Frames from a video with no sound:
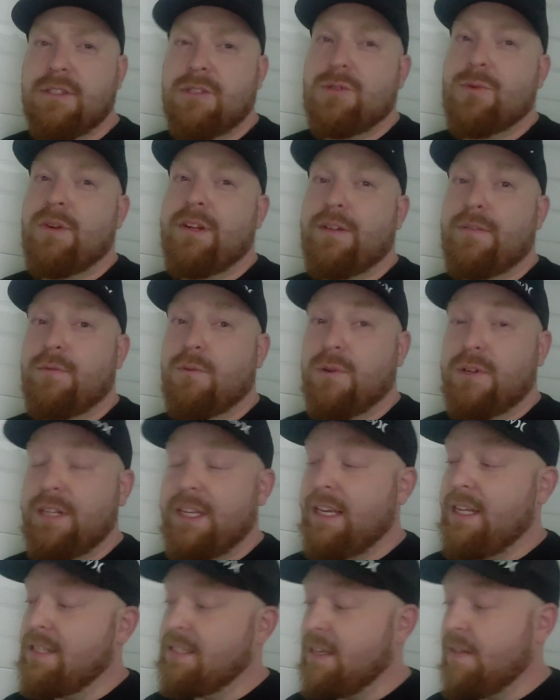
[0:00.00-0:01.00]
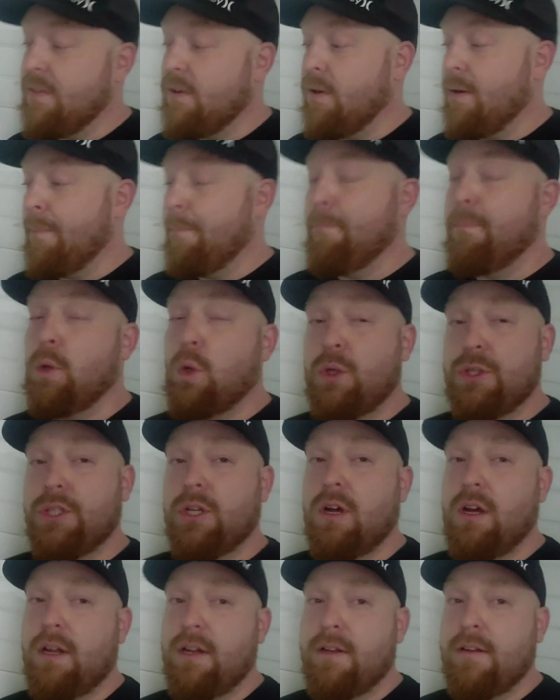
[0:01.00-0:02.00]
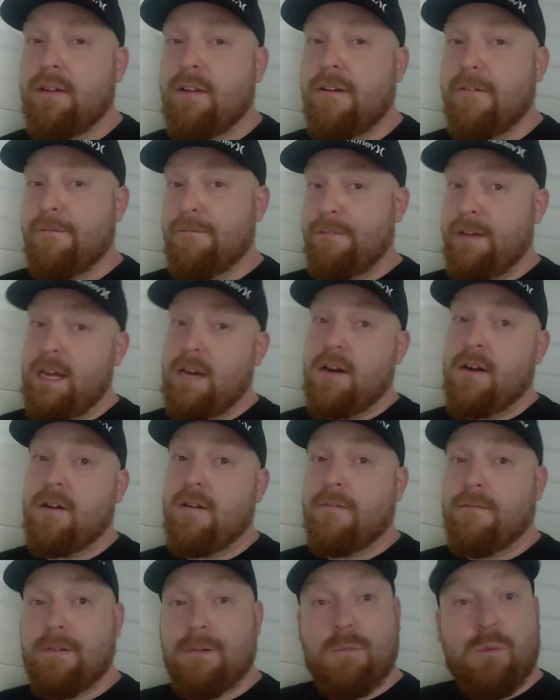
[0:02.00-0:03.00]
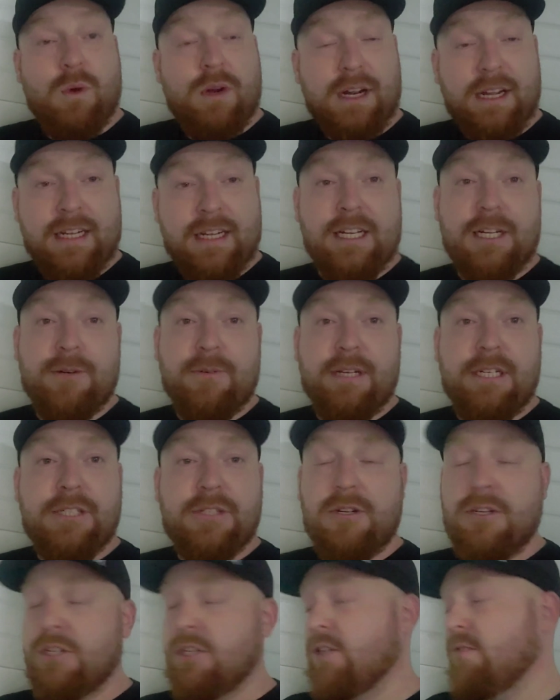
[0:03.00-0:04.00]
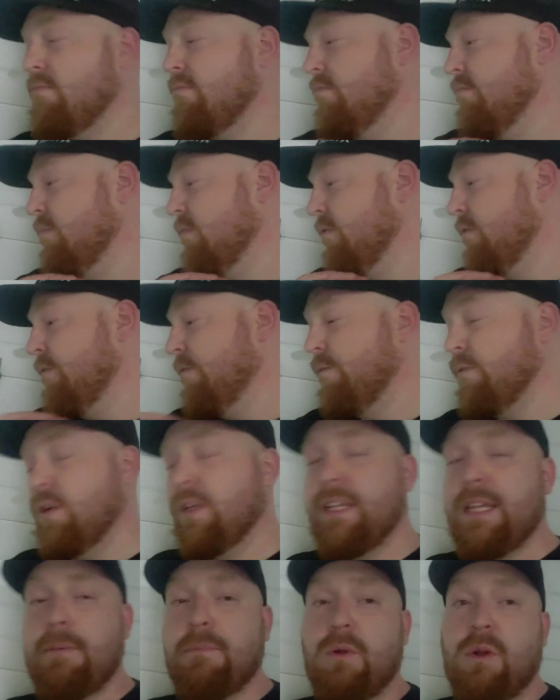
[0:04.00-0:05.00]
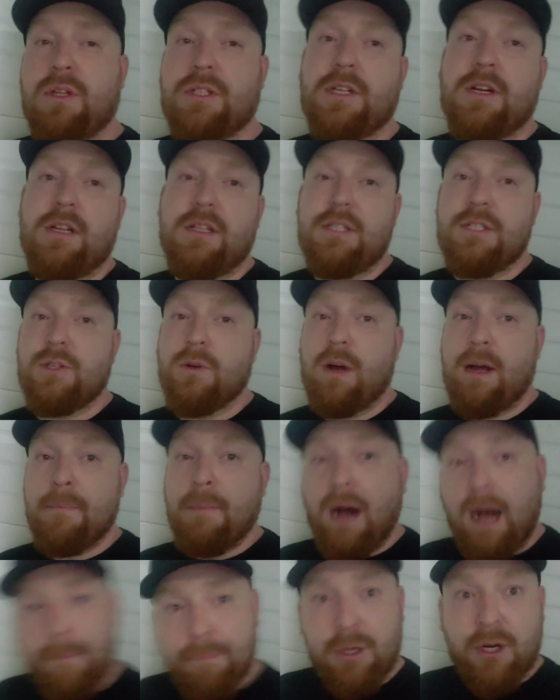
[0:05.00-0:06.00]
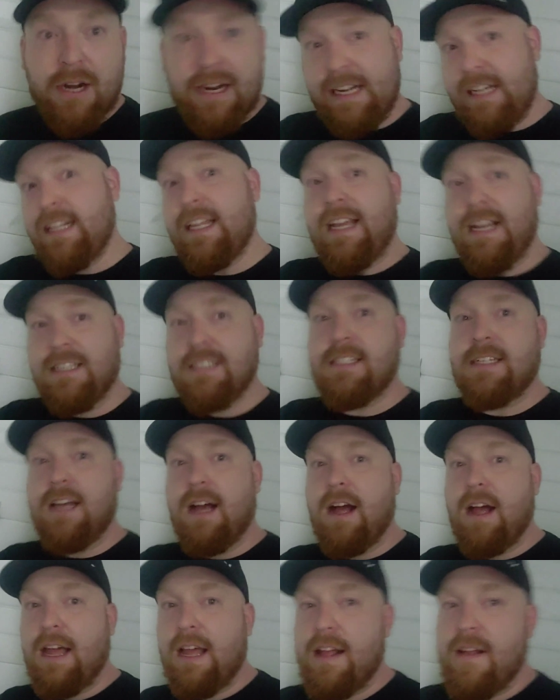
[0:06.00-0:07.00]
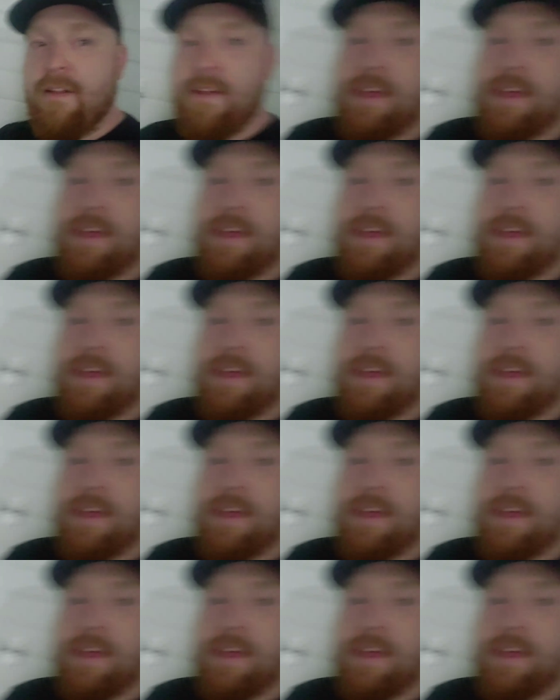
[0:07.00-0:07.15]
to 2014s, and they're a bolt-on affair from what I can research, fully bolt-on. So I'm upgrading the STi